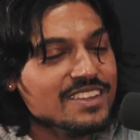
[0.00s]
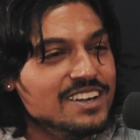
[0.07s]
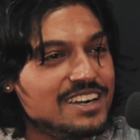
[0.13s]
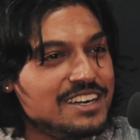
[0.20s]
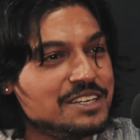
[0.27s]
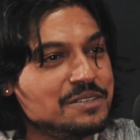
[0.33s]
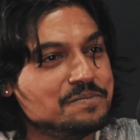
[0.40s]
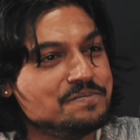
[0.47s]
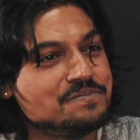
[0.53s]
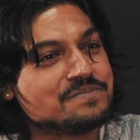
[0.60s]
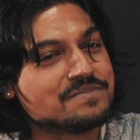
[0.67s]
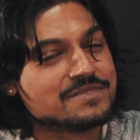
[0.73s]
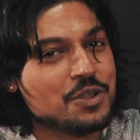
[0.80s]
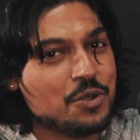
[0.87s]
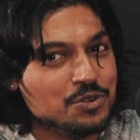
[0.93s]
Um,
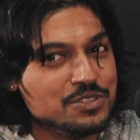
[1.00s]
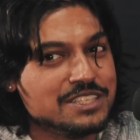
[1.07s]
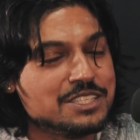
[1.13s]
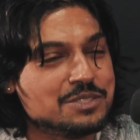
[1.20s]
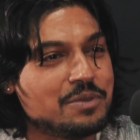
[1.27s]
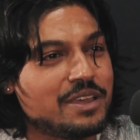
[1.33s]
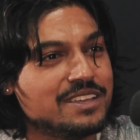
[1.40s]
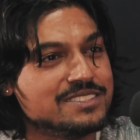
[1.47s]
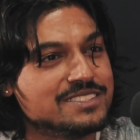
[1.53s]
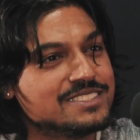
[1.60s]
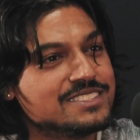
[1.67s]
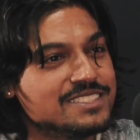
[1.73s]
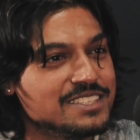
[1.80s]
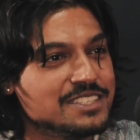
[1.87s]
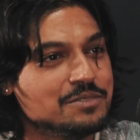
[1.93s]
holding
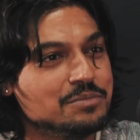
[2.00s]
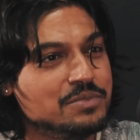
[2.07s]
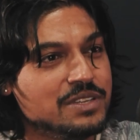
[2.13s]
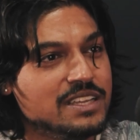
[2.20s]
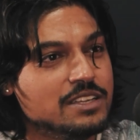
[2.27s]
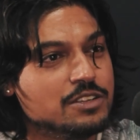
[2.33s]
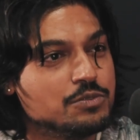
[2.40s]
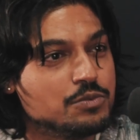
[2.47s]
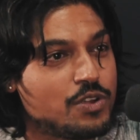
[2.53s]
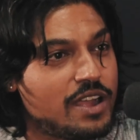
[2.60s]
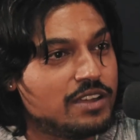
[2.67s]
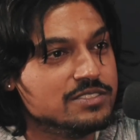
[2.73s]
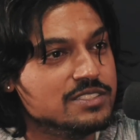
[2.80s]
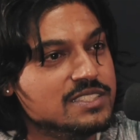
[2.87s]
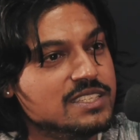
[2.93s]
space, being
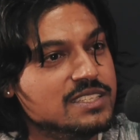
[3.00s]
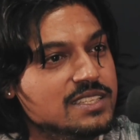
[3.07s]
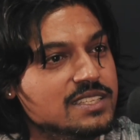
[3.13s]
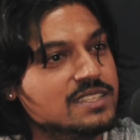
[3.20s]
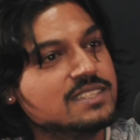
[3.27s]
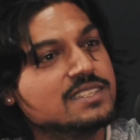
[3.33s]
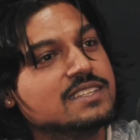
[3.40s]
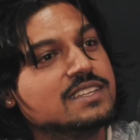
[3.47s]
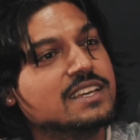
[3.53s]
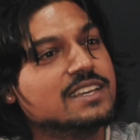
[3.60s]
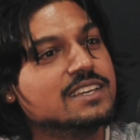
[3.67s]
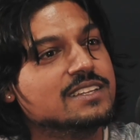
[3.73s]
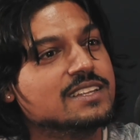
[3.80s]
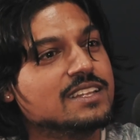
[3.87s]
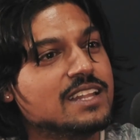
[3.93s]
grounded,
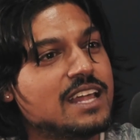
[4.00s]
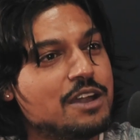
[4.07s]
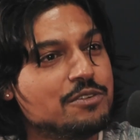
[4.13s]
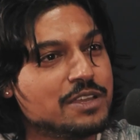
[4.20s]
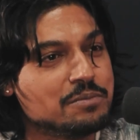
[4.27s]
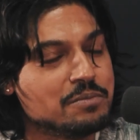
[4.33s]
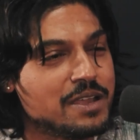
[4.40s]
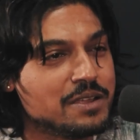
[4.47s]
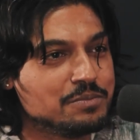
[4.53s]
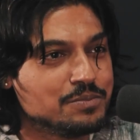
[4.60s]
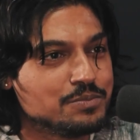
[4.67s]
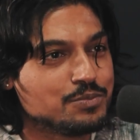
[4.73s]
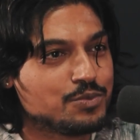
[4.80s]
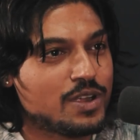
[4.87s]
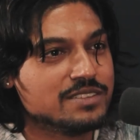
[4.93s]
and allowing my
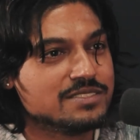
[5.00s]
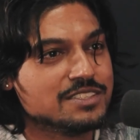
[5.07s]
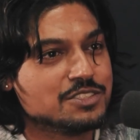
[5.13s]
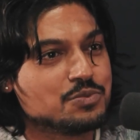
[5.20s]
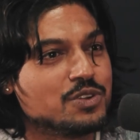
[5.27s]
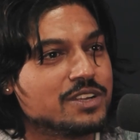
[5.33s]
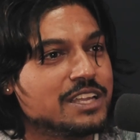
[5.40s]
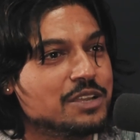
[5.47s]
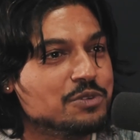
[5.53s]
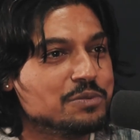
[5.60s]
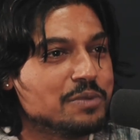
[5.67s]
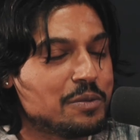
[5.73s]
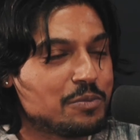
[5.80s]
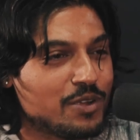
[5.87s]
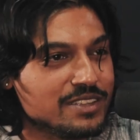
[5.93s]
presence, working with
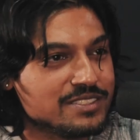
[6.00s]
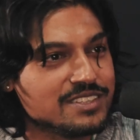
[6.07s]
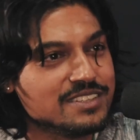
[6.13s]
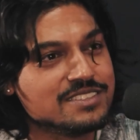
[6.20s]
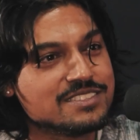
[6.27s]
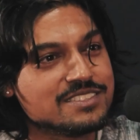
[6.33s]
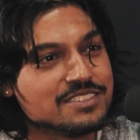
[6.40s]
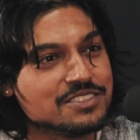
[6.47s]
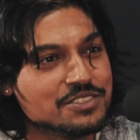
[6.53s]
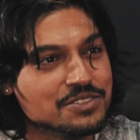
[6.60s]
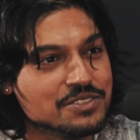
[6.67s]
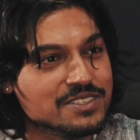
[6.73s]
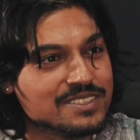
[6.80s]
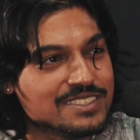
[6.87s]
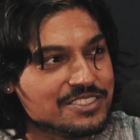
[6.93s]
my presence
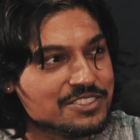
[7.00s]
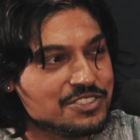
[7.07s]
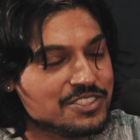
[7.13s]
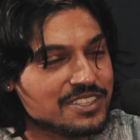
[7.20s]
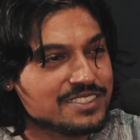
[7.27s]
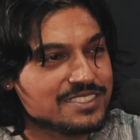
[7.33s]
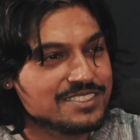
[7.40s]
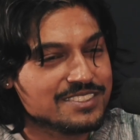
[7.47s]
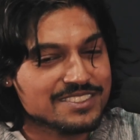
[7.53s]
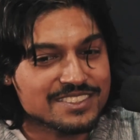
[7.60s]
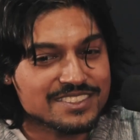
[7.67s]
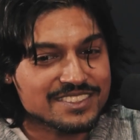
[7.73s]
to just,